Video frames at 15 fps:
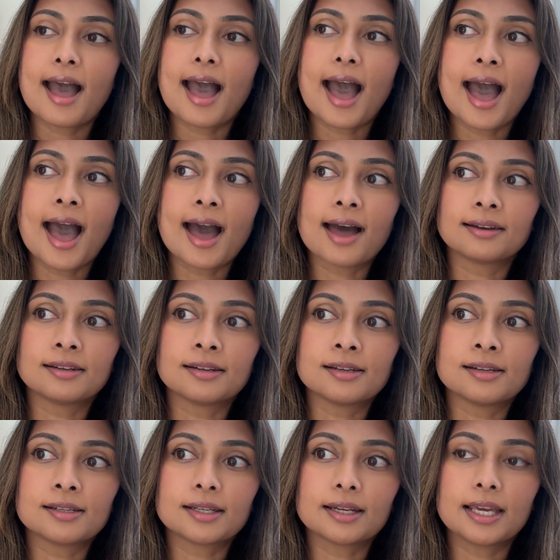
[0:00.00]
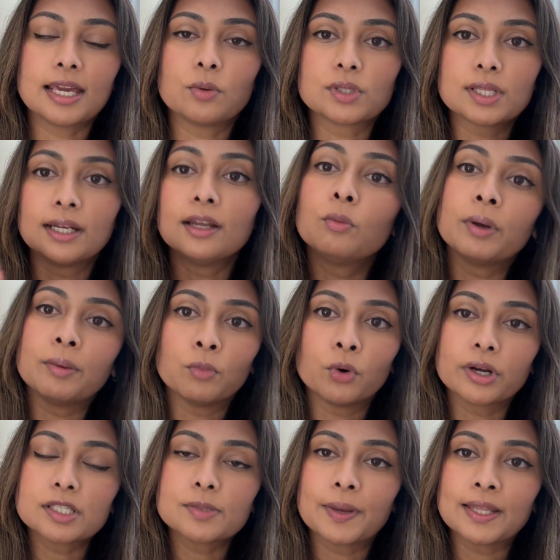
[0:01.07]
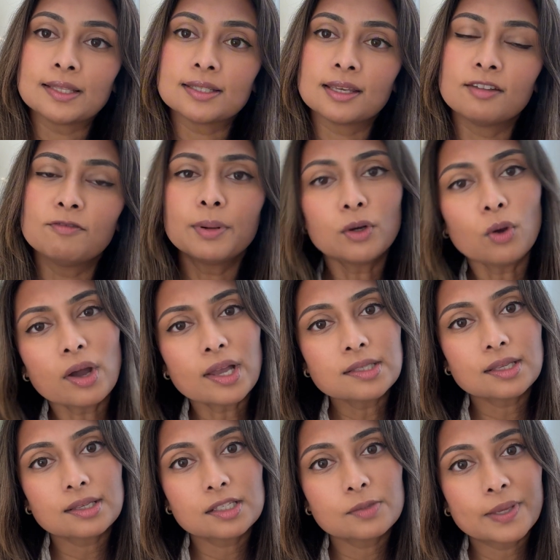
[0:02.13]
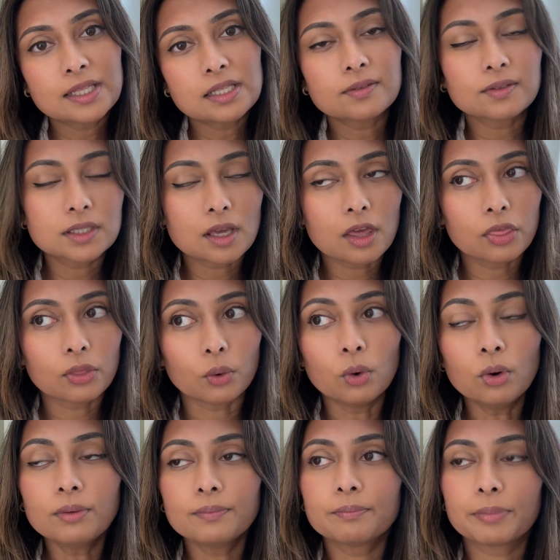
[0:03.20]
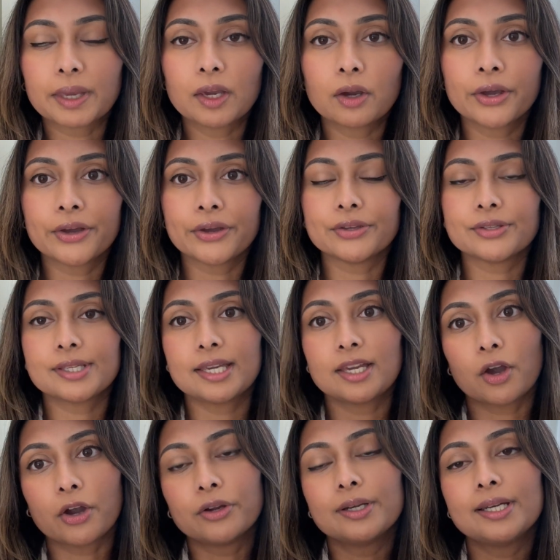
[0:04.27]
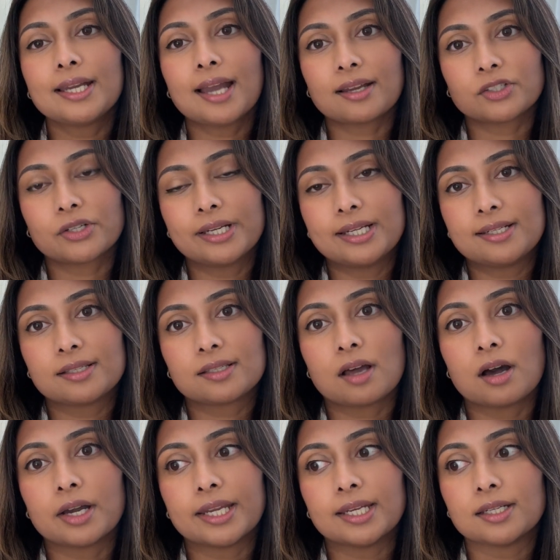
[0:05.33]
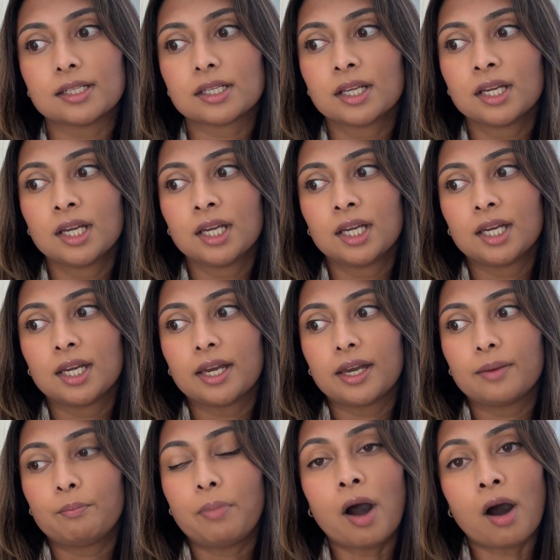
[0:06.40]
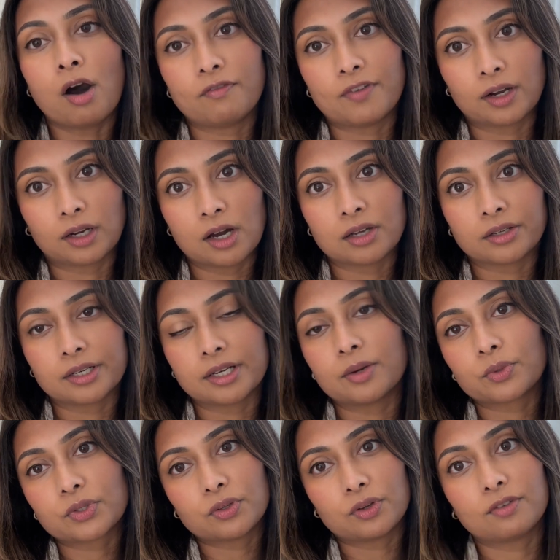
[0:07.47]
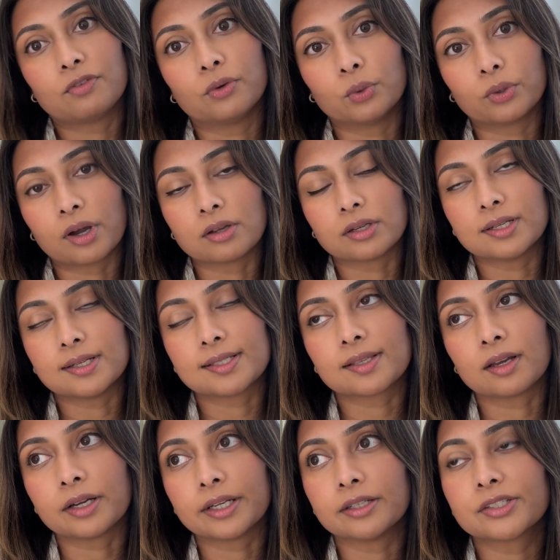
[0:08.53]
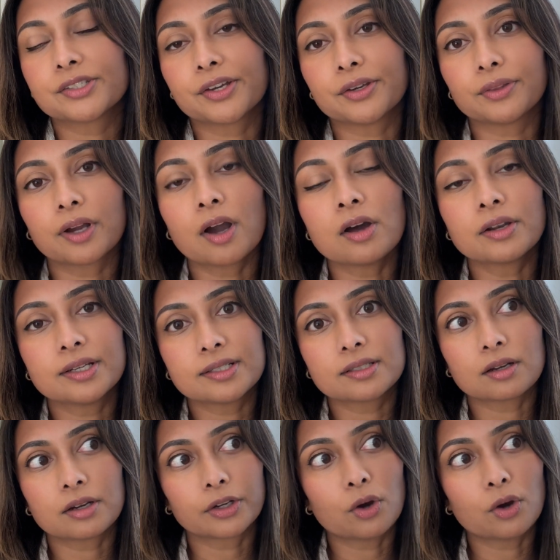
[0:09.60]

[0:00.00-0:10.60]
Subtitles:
and he was a little bit more expensive, but not as expensive as I thought, because he only actually designed part of our garden. It wasn't a full garden design. So the garden design